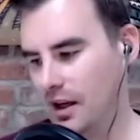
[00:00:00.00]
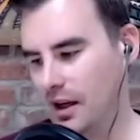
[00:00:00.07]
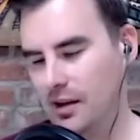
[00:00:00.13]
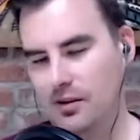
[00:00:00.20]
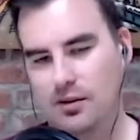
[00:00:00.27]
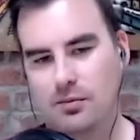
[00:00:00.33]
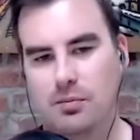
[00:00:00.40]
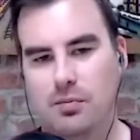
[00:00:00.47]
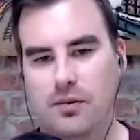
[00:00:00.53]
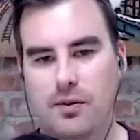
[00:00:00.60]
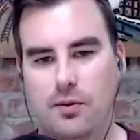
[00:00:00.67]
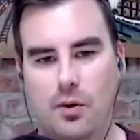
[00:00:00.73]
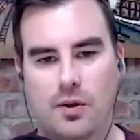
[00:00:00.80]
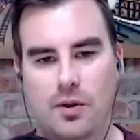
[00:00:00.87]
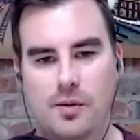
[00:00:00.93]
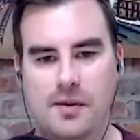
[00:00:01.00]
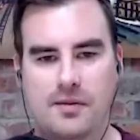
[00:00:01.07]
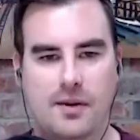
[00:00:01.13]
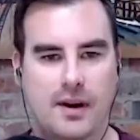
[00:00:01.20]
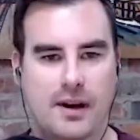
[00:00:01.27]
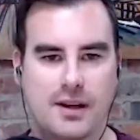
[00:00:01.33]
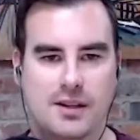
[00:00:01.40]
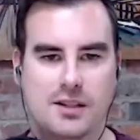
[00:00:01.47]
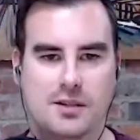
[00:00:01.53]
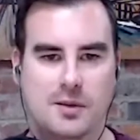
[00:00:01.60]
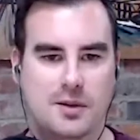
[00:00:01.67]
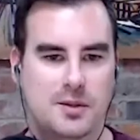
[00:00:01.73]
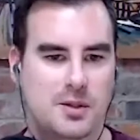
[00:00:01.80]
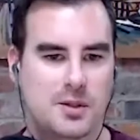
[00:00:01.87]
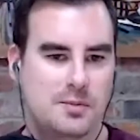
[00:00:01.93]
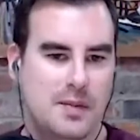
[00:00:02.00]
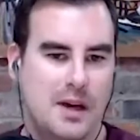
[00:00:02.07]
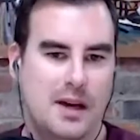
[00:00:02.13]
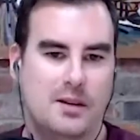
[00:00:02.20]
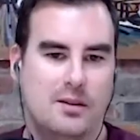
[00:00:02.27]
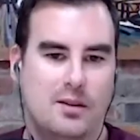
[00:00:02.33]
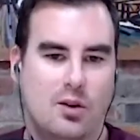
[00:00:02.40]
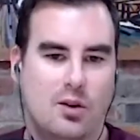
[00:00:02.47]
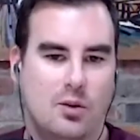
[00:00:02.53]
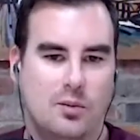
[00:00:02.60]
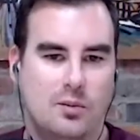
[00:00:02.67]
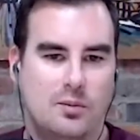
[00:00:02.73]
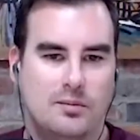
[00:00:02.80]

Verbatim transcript: and thrown them in front of customers. How do you know?